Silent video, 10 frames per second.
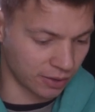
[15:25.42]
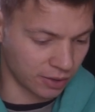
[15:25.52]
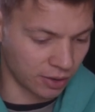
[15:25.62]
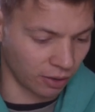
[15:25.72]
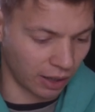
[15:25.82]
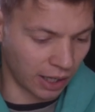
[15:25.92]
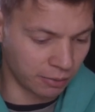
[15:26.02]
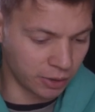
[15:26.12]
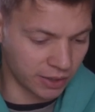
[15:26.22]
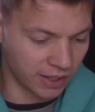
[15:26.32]
So
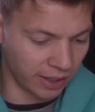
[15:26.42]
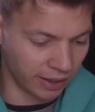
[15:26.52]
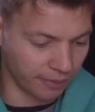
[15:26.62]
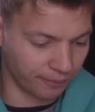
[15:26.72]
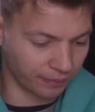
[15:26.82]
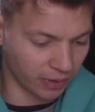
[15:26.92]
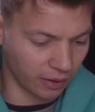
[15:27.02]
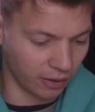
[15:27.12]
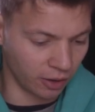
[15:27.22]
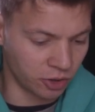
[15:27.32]
I'm going to say
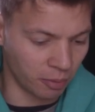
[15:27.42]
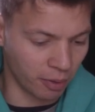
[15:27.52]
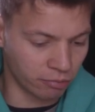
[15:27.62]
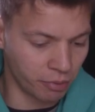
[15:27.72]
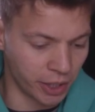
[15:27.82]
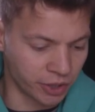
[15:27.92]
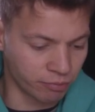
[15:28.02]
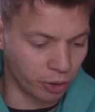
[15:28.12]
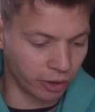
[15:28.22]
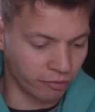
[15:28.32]
atop a
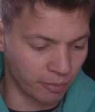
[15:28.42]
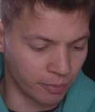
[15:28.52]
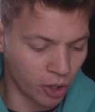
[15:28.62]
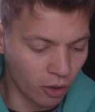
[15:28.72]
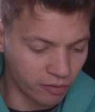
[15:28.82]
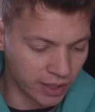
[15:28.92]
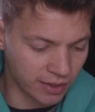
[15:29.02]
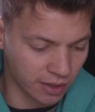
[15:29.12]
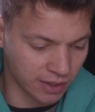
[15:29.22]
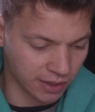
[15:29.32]
ridge running from
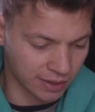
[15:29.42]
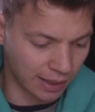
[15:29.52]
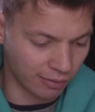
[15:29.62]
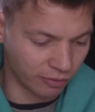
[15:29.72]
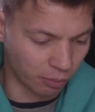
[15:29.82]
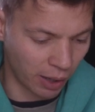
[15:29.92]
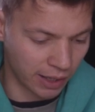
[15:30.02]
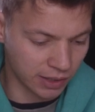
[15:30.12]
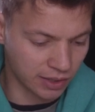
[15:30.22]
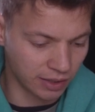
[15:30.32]
northeast to
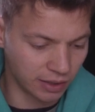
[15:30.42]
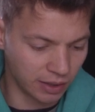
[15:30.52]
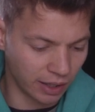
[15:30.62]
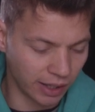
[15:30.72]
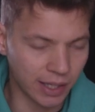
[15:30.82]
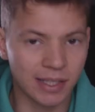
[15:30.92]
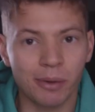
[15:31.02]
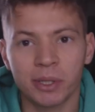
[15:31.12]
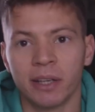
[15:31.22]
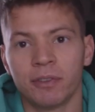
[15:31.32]
southwest. I guess
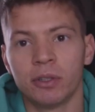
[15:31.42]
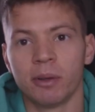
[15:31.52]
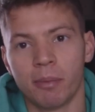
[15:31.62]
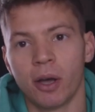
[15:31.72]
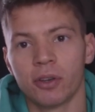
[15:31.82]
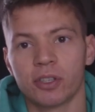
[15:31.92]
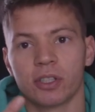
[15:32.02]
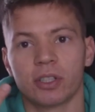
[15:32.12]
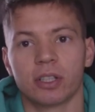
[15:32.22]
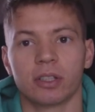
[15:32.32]
that would give you the
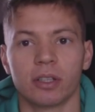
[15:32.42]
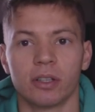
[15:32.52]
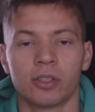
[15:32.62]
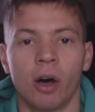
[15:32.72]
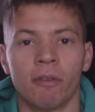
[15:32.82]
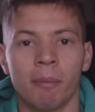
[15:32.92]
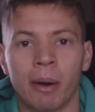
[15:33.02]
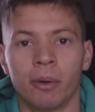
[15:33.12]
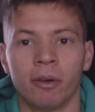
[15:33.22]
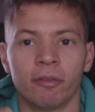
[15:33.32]
most sort of
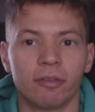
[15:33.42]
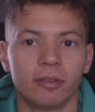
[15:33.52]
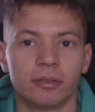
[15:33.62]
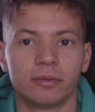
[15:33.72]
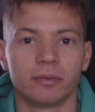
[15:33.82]
amount of